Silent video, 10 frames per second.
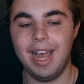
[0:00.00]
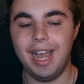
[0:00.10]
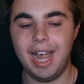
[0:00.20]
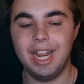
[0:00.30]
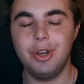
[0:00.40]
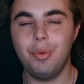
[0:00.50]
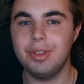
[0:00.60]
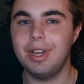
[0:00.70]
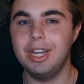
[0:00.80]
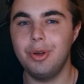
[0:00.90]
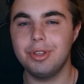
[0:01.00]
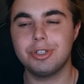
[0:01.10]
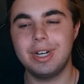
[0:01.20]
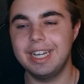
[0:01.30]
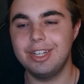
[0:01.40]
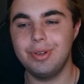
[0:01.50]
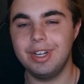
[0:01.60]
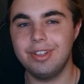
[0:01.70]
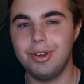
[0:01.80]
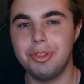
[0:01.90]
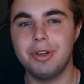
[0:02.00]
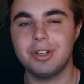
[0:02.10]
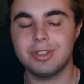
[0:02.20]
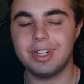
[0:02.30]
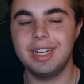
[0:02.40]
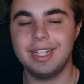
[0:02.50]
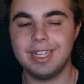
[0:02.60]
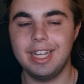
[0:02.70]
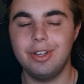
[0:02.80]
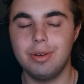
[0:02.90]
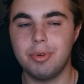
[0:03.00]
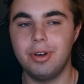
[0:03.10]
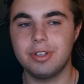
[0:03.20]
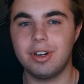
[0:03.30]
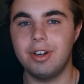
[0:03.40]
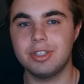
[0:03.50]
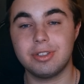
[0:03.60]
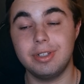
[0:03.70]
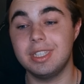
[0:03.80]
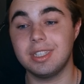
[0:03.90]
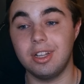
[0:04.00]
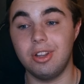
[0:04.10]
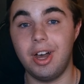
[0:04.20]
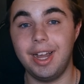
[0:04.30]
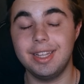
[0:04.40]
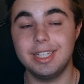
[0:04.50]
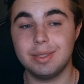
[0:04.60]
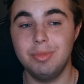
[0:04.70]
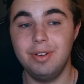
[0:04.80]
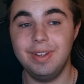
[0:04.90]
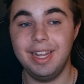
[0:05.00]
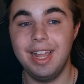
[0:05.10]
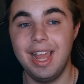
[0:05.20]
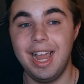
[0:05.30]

I, I know what I know what they're trying to do here, though. They're going to get you to pull on your heartstrings a lot in this movie.